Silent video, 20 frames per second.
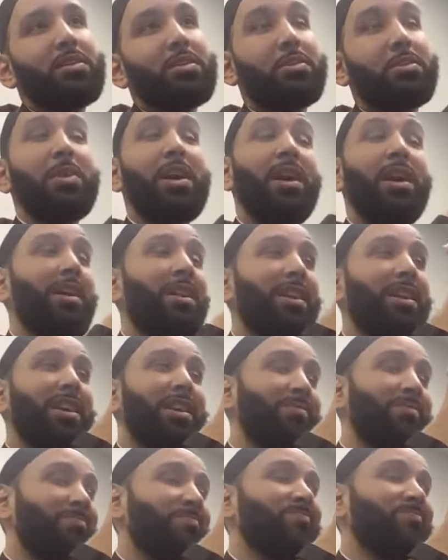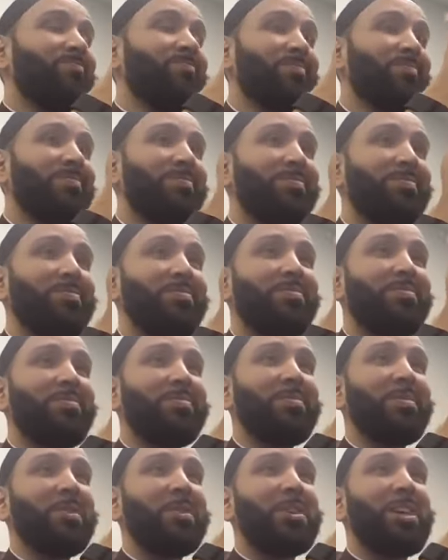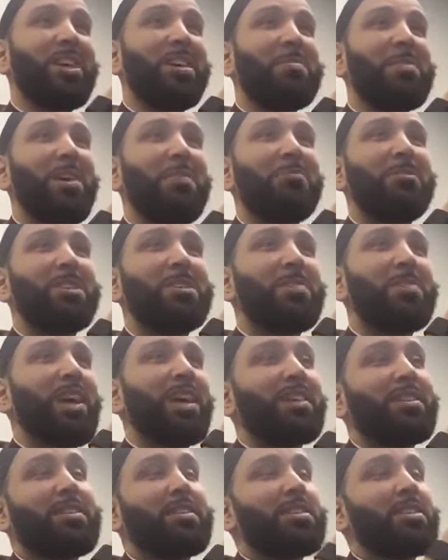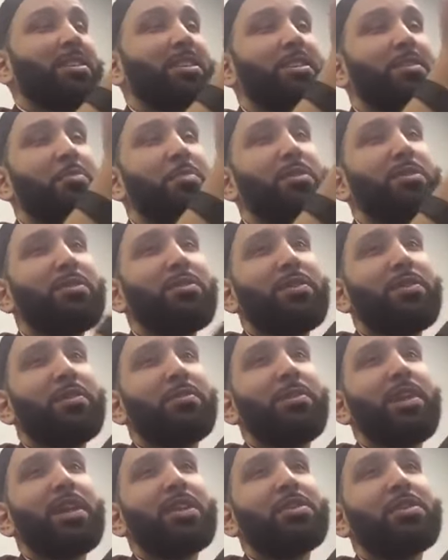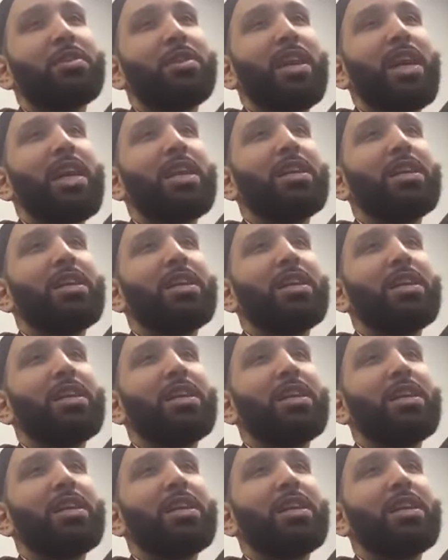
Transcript: SubhanAllah. You talk about respect, it's, it's beautiful, right? So, that